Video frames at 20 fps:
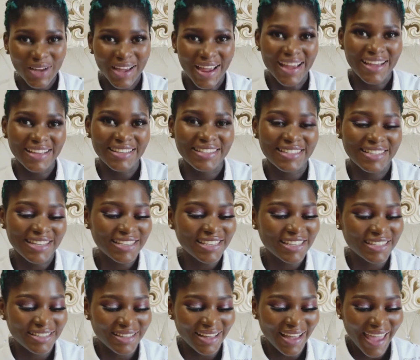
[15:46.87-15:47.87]
guys, this
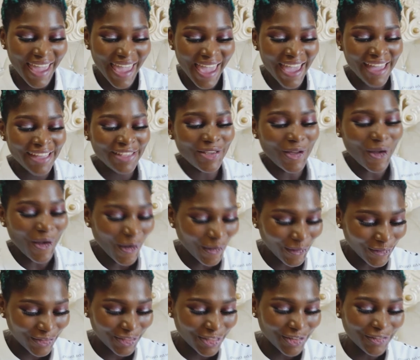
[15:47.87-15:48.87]
is the end
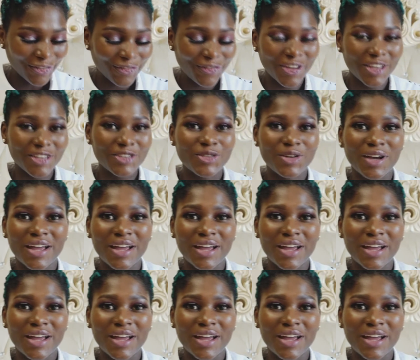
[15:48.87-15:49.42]
of the video,